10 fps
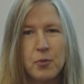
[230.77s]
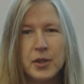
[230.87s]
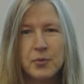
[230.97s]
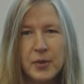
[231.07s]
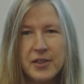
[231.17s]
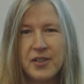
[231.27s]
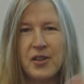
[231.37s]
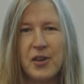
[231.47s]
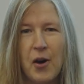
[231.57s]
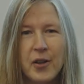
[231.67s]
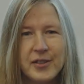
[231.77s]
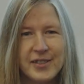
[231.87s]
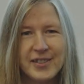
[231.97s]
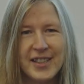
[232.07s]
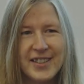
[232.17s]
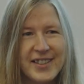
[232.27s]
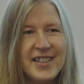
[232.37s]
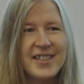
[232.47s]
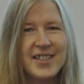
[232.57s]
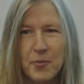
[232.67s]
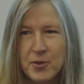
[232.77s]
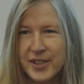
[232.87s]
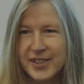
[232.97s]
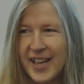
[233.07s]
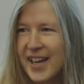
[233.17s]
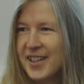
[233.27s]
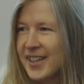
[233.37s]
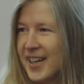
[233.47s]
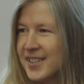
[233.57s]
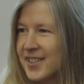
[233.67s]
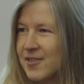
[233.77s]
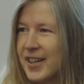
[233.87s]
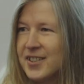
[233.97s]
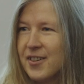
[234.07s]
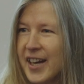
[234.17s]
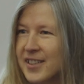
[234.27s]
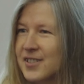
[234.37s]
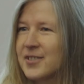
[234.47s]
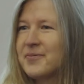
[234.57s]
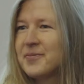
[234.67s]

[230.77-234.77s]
What will you learn in that subject? Any guesses? Raise your hand.